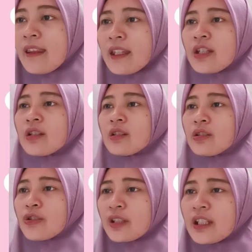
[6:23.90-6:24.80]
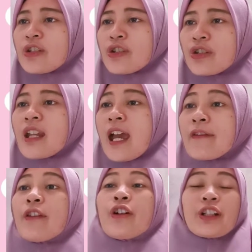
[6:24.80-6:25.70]
think students should
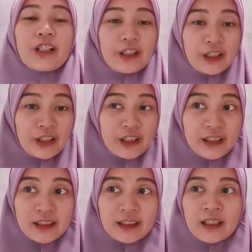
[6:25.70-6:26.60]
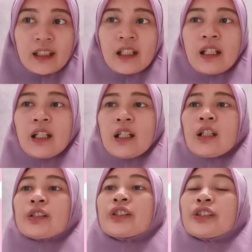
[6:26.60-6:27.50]
have lockers.
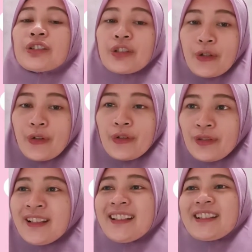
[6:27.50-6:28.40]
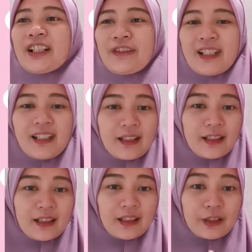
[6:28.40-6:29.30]
So, sorry,
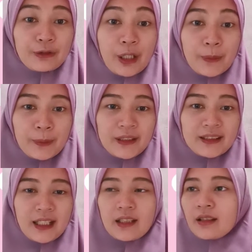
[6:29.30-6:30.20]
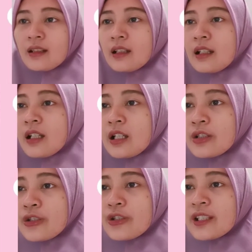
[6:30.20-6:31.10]
grammar mistake.
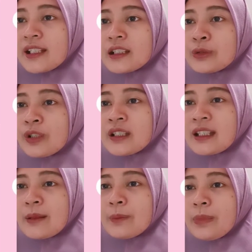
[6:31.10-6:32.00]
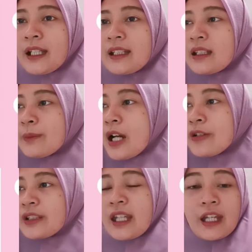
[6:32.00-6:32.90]
Students won't complain
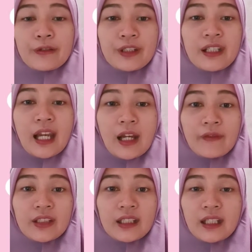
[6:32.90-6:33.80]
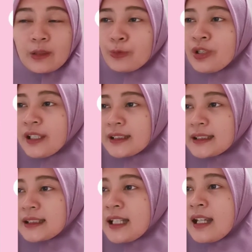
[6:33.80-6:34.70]
about carrying everything at
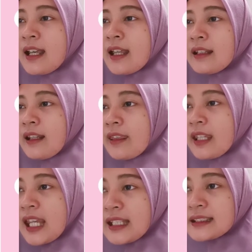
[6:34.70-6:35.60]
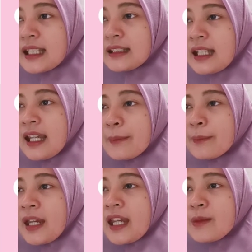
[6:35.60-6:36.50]
once. The things that they
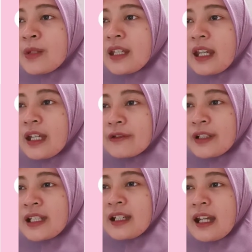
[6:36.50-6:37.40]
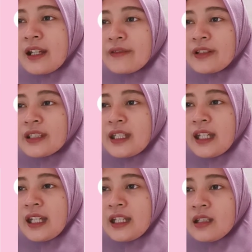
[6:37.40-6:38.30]
may be carrying every
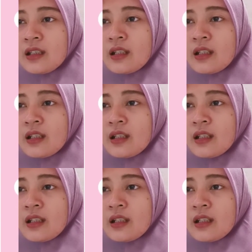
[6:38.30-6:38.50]
day